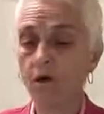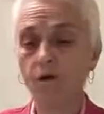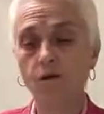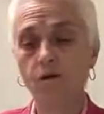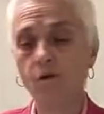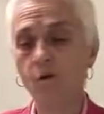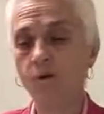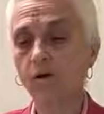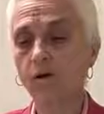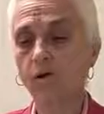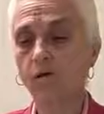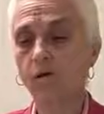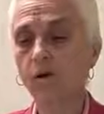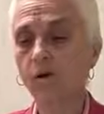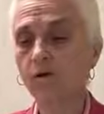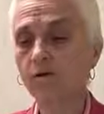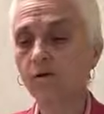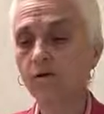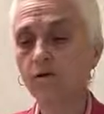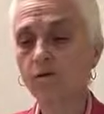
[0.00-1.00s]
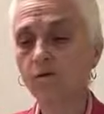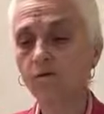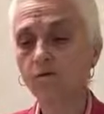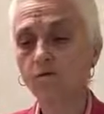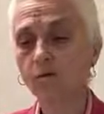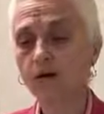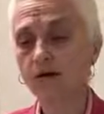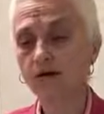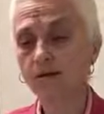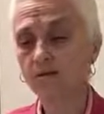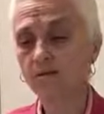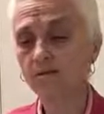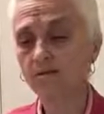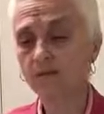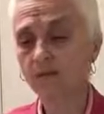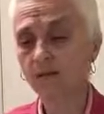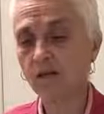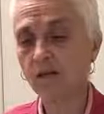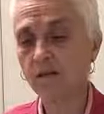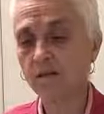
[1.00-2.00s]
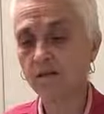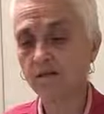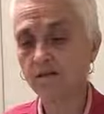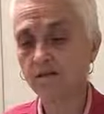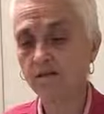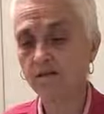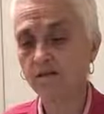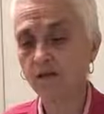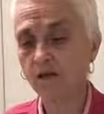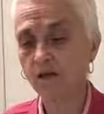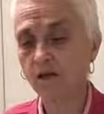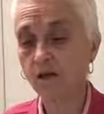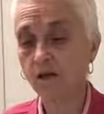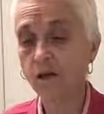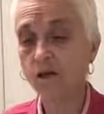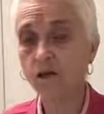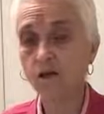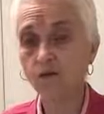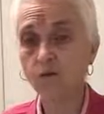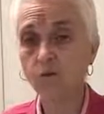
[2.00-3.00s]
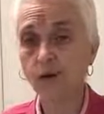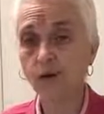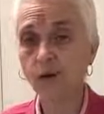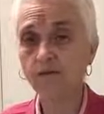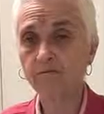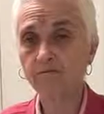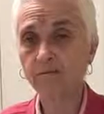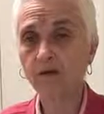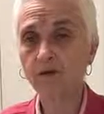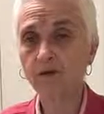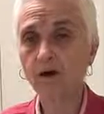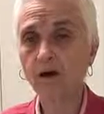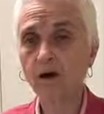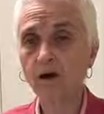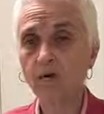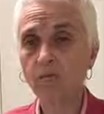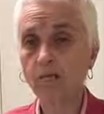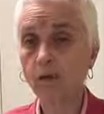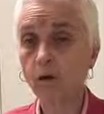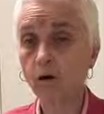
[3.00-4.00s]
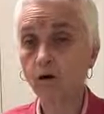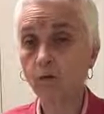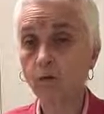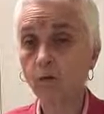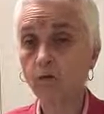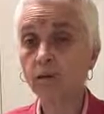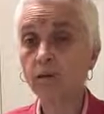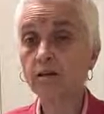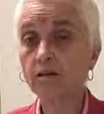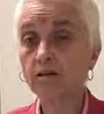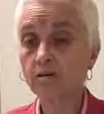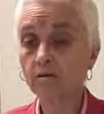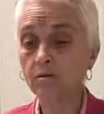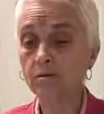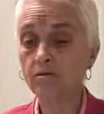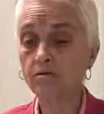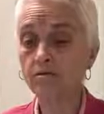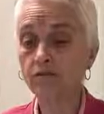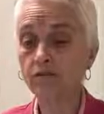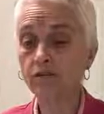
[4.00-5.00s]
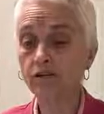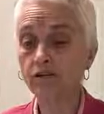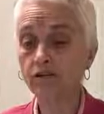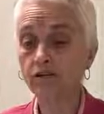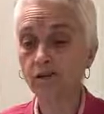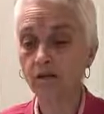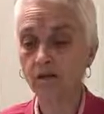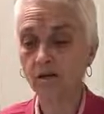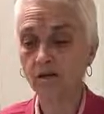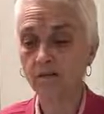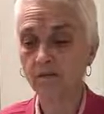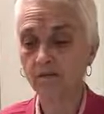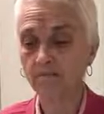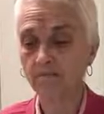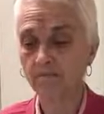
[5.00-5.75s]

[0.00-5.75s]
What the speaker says: You are no longer in the ranks of the kings. You have become a real rishi."